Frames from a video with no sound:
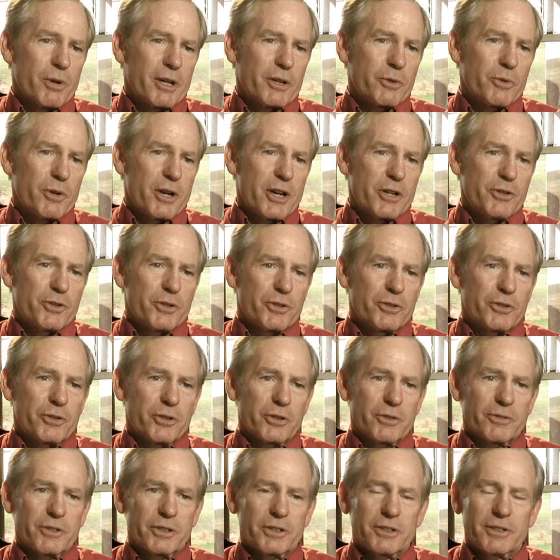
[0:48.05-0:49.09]
Recreation
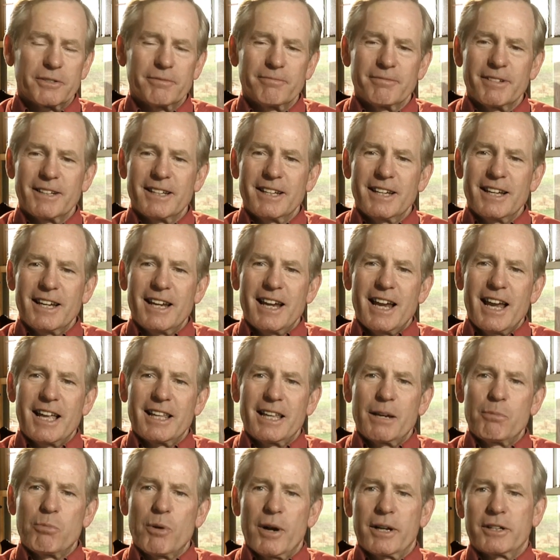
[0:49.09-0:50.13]
Service, and
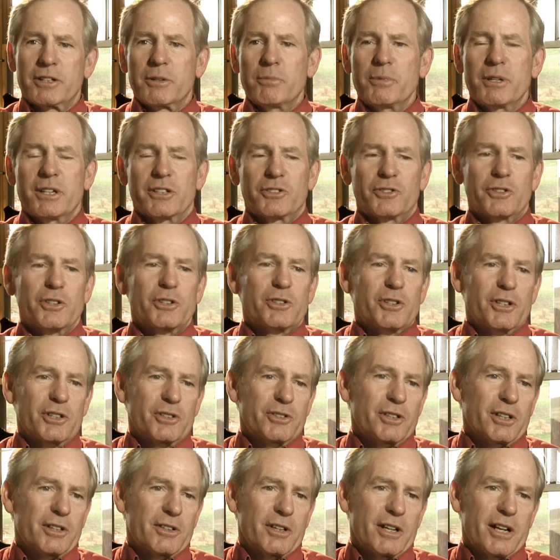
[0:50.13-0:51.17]
they brought to me a
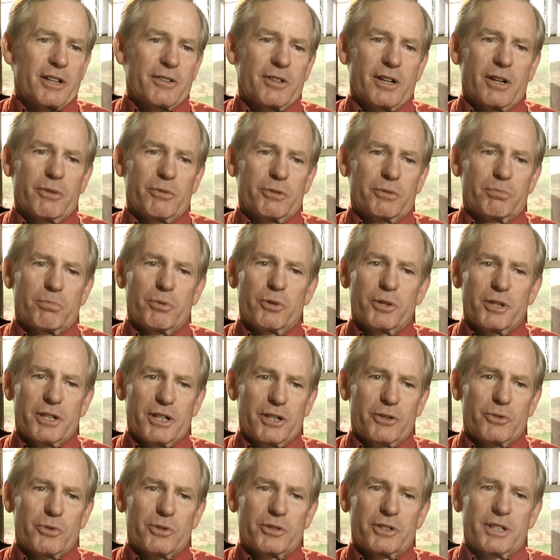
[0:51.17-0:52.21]
statistic that I thought was pretty
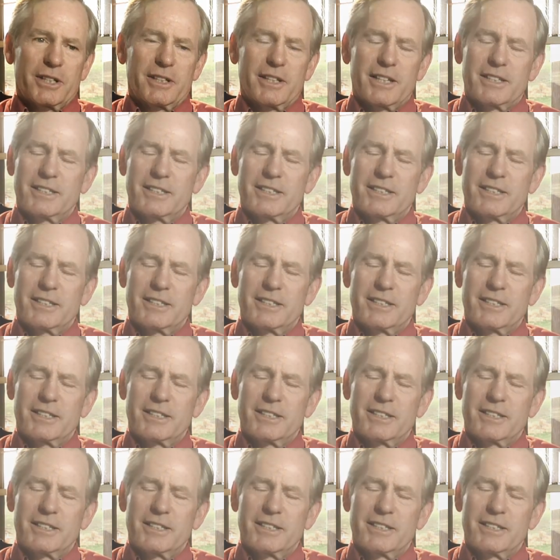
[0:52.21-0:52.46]
interesting.